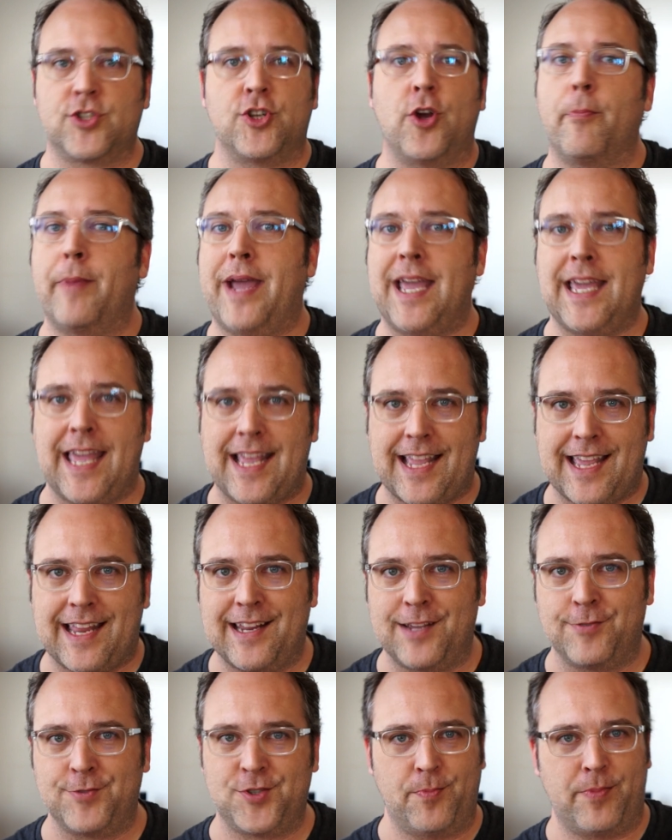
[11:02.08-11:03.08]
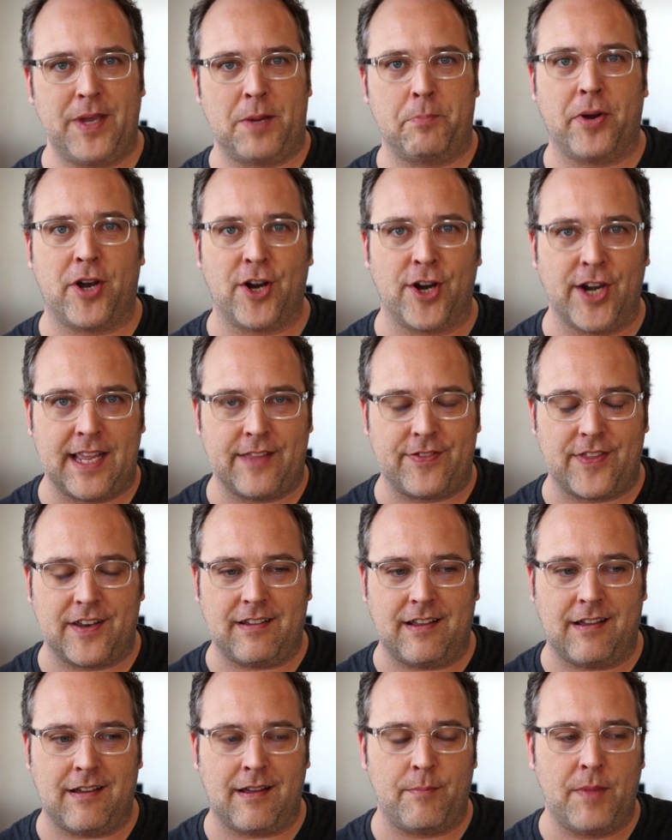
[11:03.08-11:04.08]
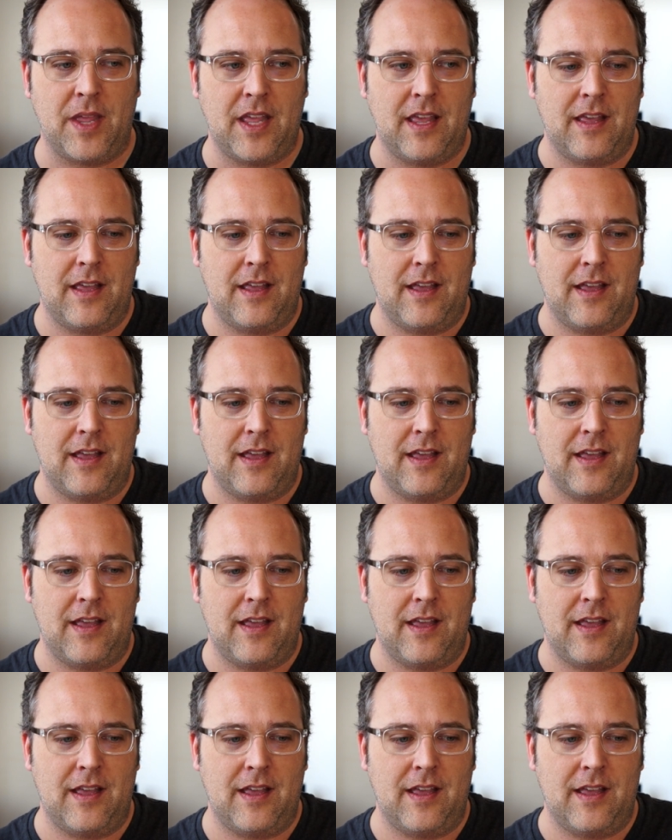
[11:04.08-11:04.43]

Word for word: was no making it. It was a big party at the time.